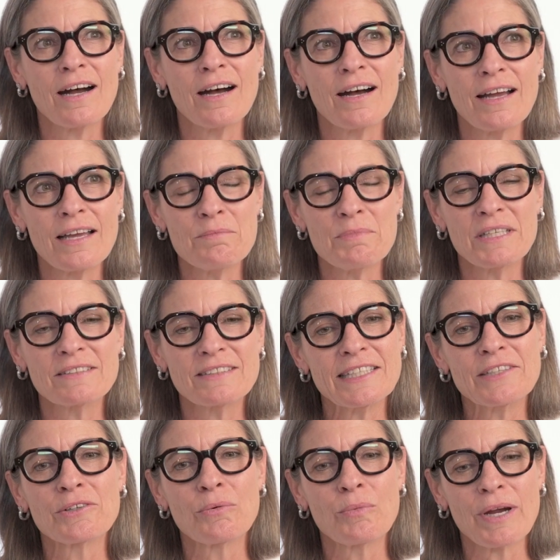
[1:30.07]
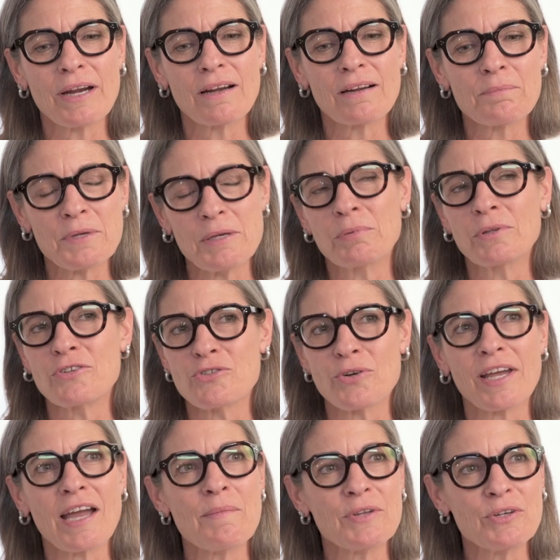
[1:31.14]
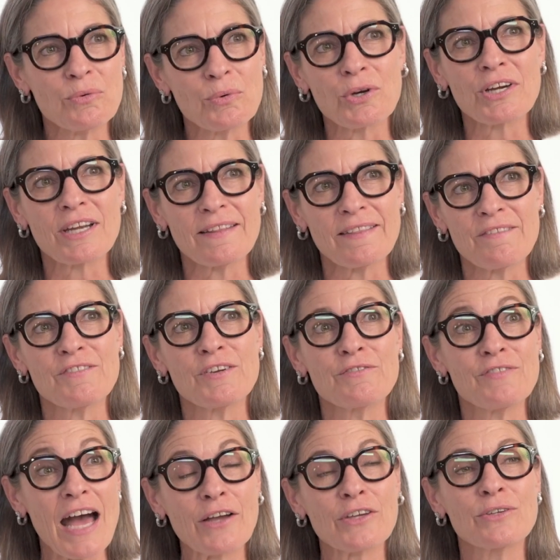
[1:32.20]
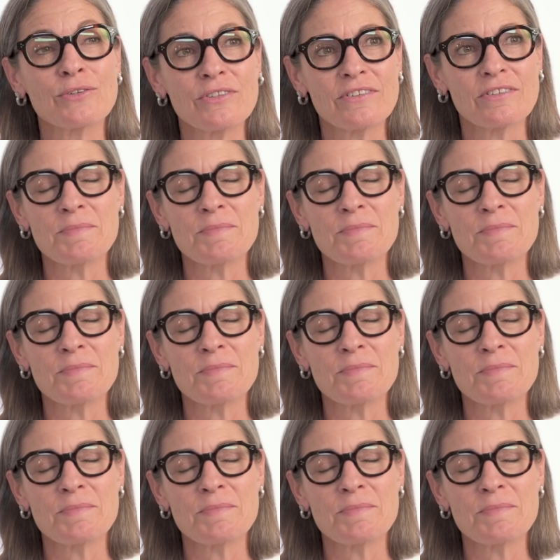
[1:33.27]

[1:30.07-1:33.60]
and be a leader where people enjoy coming to work and they feel valued,